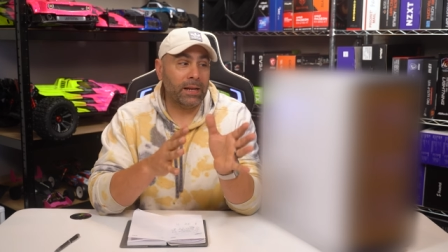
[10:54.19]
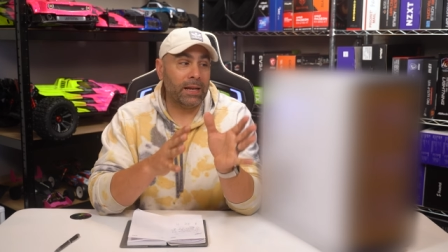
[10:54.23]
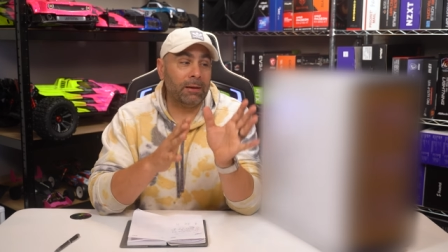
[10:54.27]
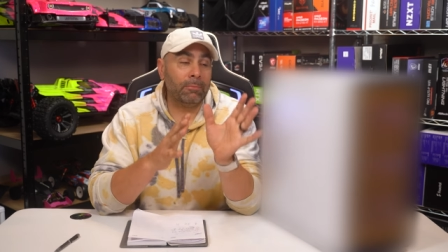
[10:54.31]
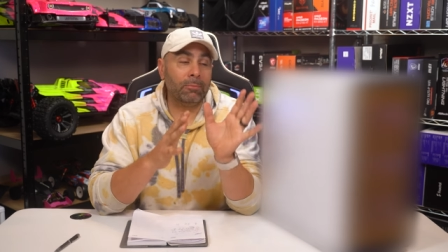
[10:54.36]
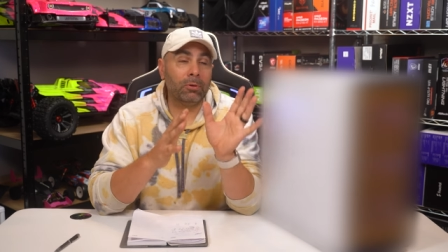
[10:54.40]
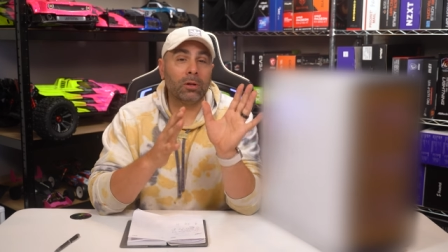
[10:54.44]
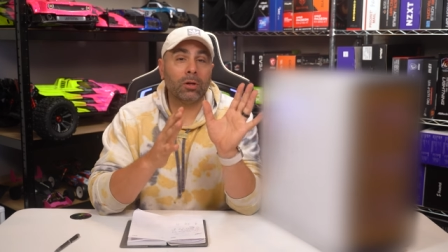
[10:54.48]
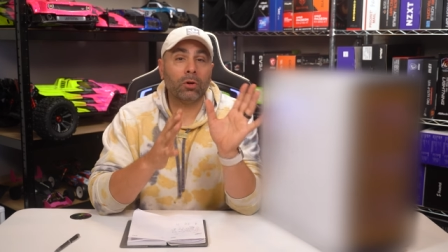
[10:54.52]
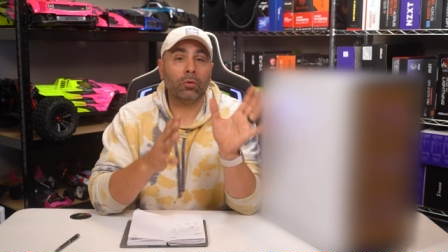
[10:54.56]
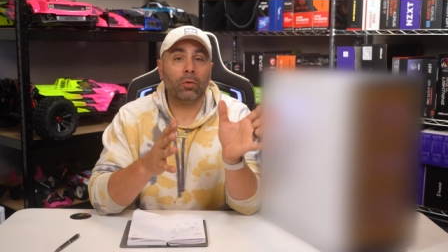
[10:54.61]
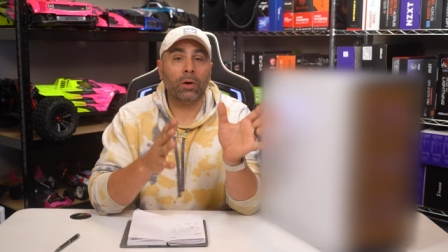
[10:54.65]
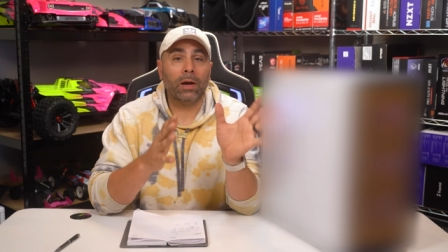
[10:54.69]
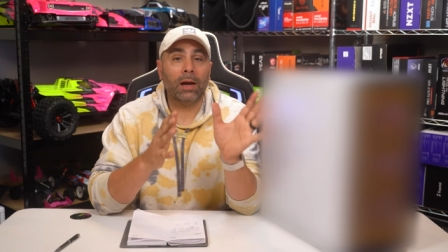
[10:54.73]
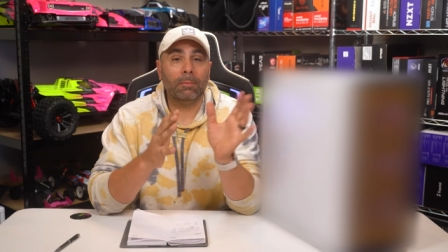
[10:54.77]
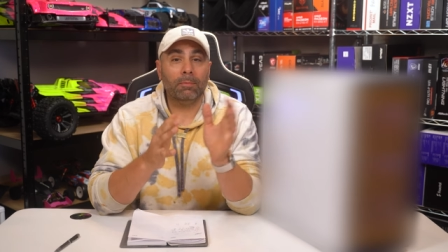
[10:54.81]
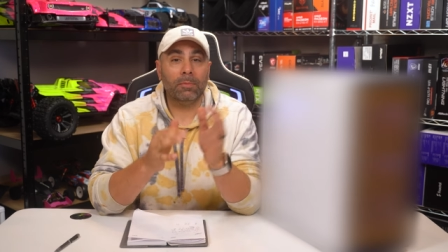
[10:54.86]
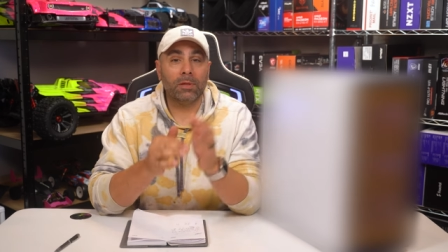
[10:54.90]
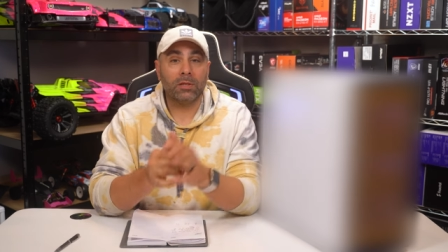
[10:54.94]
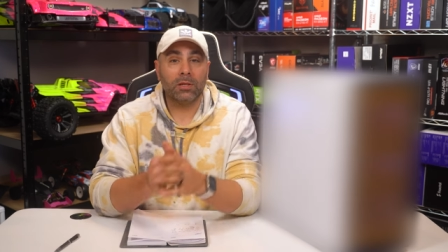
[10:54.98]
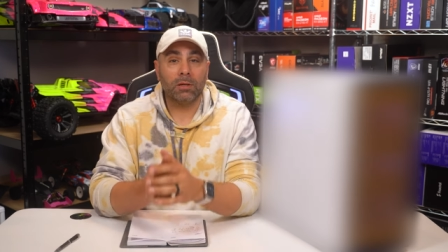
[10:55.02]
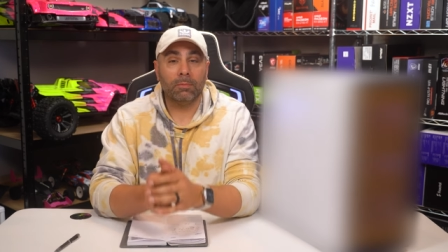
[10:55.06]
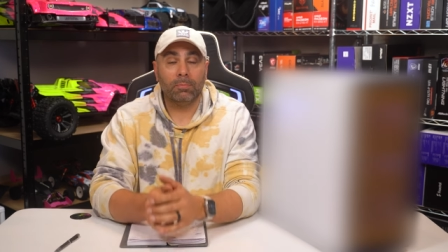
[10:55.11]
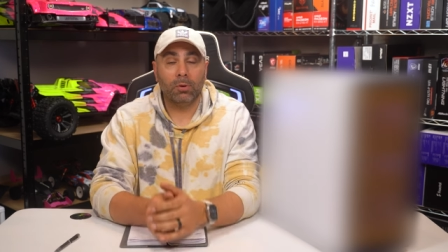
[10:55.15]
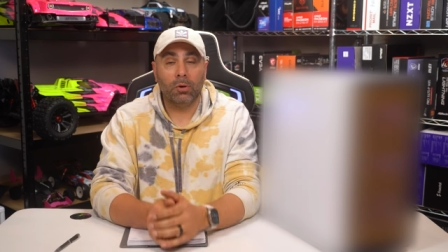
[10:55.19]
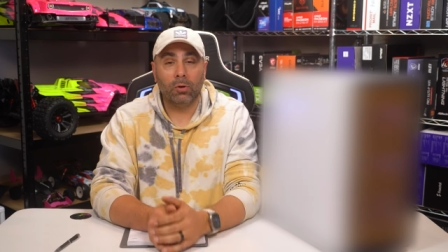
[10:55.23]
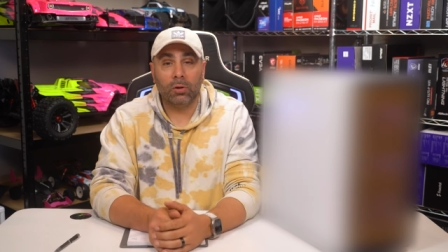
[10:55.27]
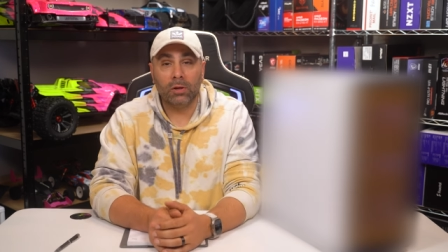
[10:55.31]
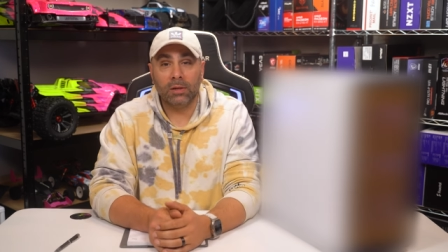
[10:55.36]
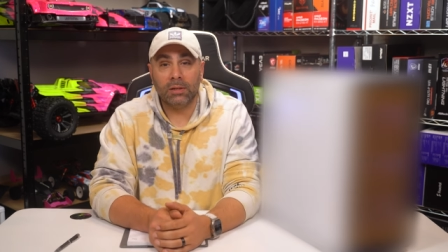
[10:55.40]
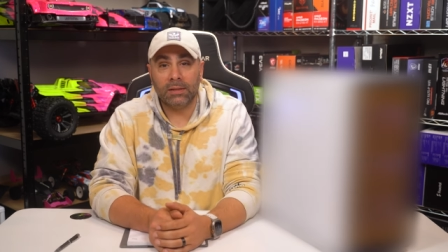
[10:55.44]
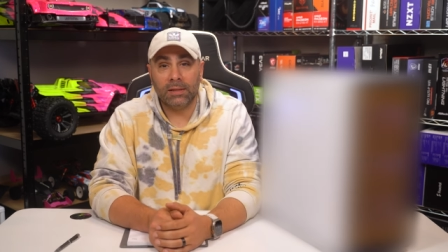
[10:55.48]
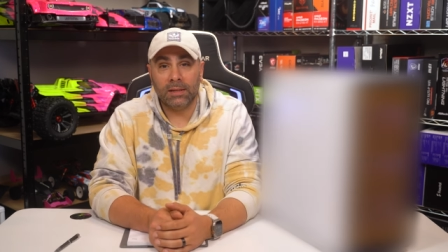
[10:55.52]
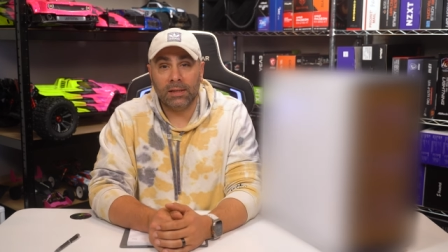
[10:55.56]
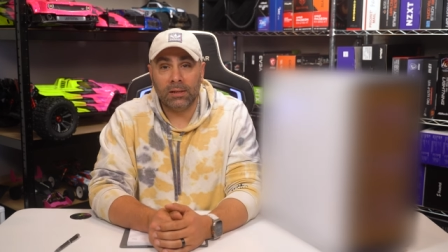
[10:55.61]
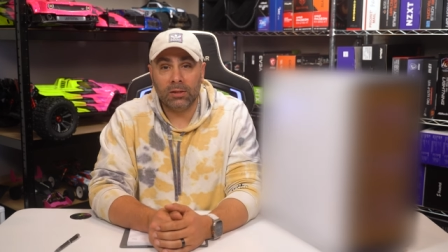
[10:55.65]
able to cram these
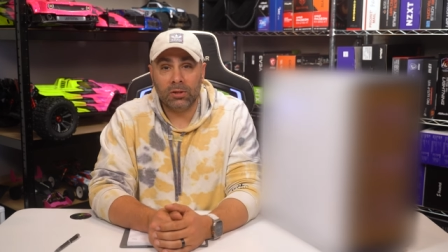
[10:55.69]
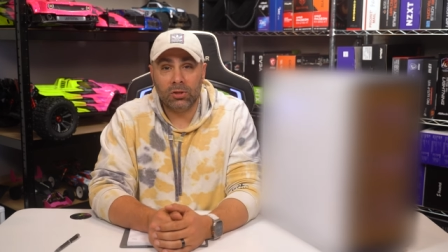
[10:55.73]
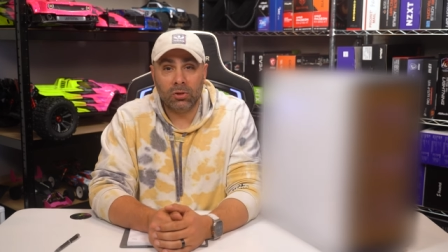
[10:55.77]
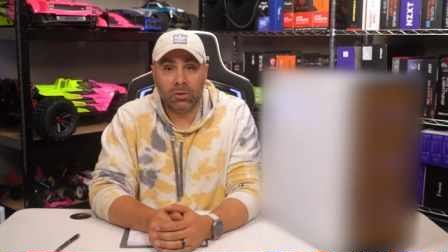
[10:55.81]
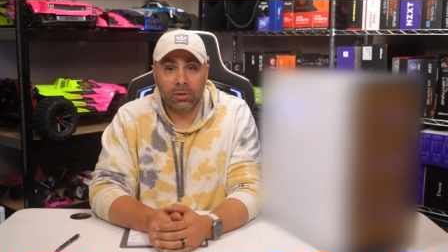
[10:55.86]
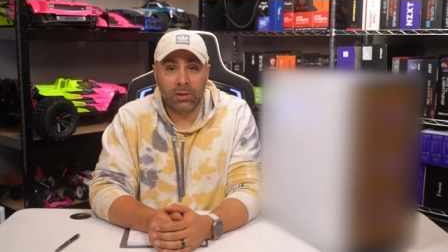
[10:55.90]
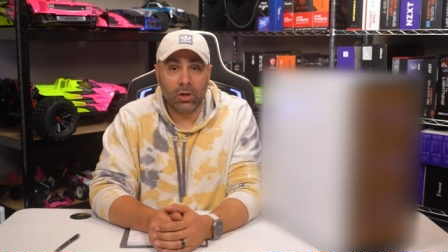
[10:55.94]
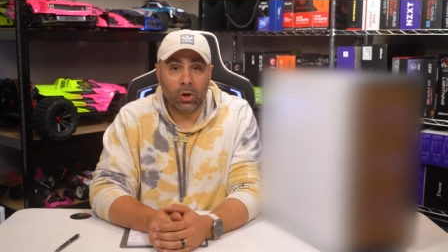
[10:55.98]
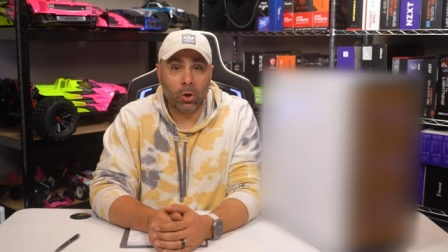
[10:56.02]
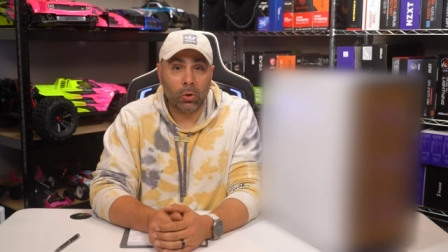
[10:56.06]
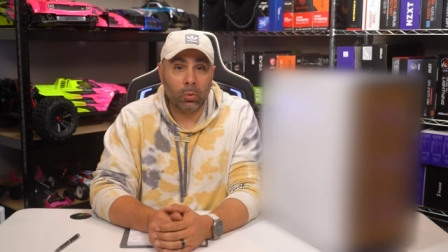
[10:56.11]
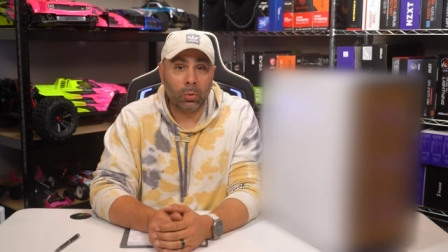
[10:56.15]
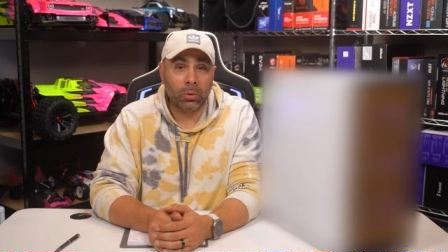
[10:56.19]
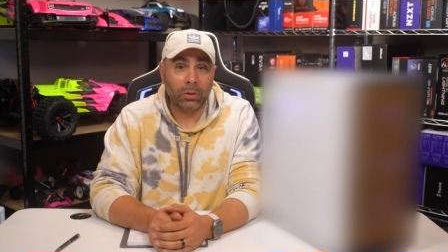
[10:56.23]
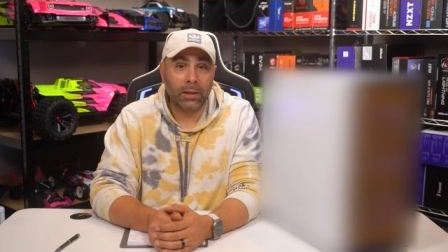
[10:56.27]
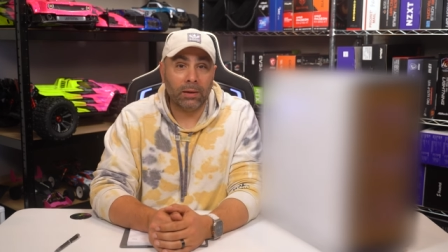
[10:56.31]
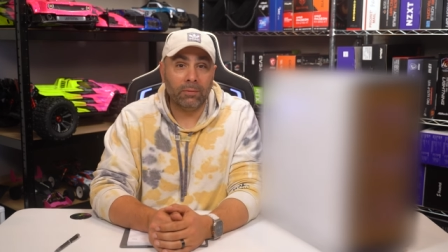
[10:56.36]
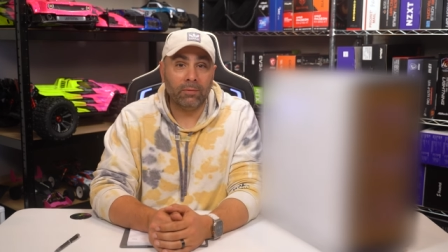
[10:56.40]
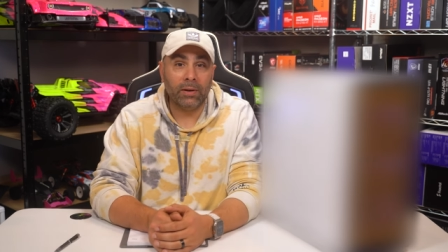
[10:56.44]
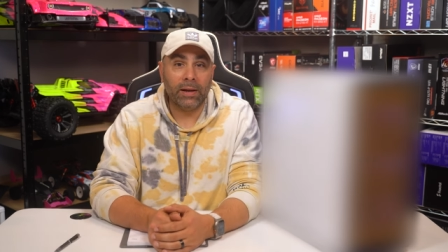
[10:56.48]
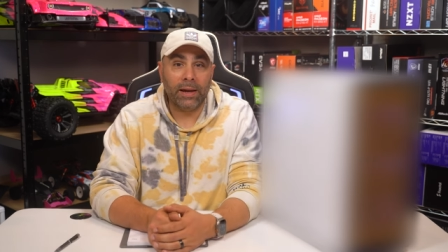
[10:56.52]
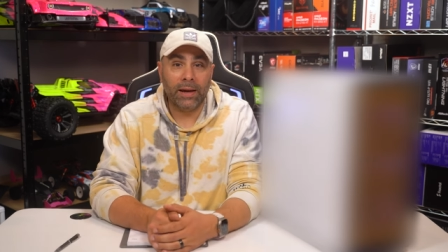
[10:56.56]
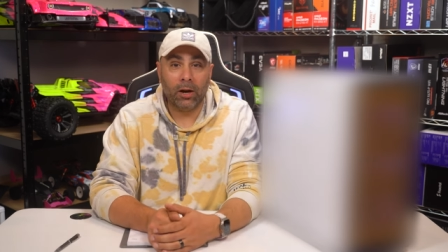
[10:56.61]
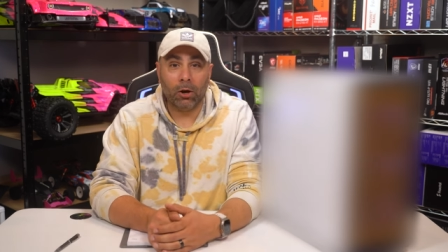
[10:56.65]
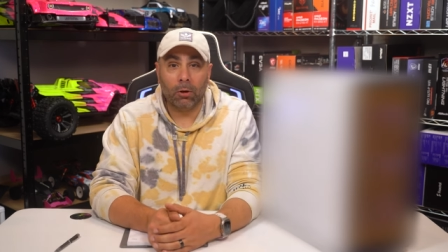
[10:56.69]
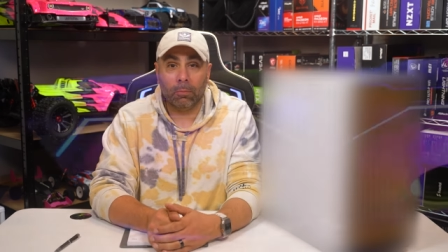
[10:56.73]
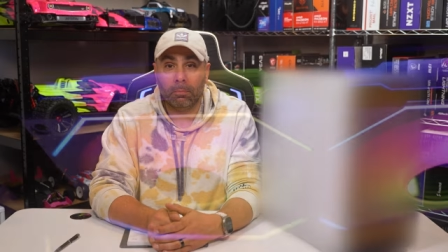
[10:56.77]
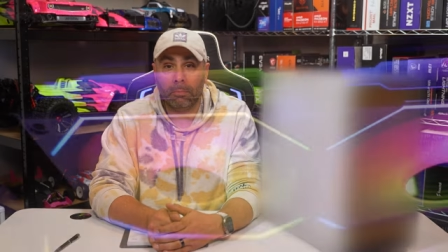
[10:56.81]
components into the 011 Air